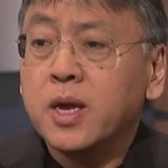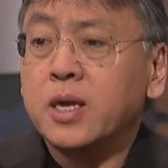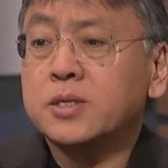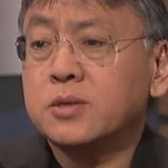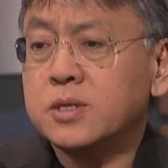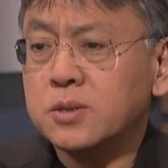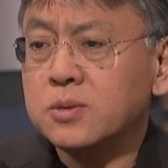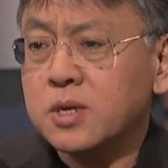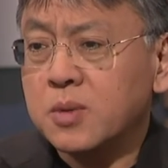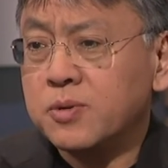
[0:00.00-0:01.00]
and so this
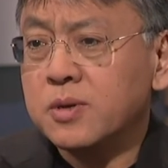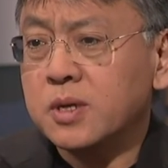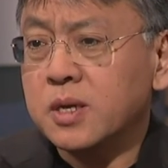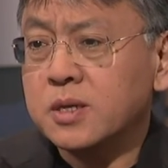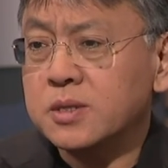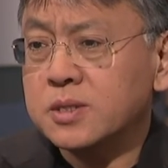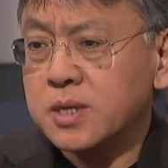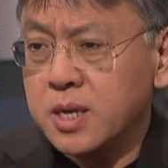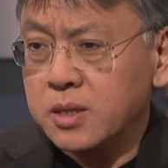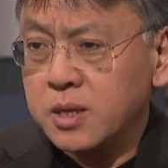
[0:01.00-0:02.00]
old couple are, are
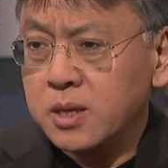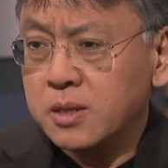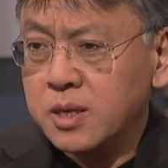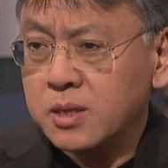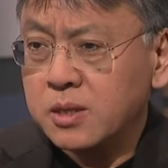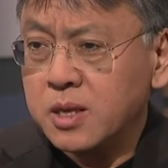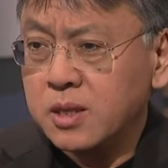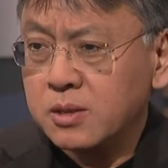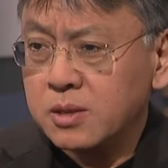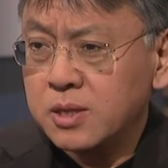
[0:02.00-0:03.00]
concerned that they think